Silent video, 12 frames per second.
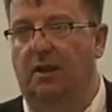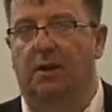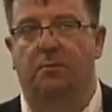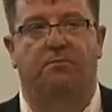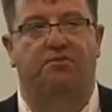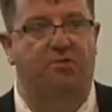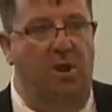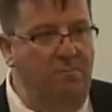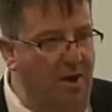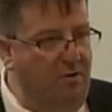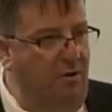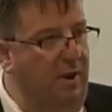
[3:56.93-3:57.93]

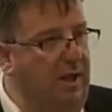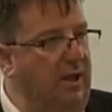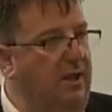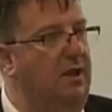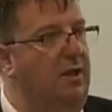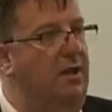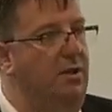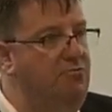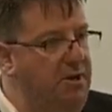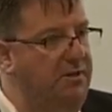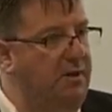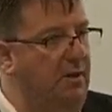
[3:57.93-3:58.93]
primarily
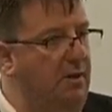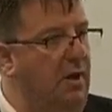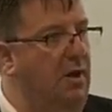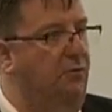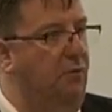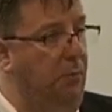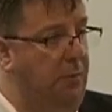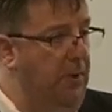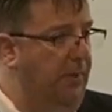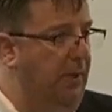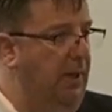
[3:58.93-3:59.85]
written for people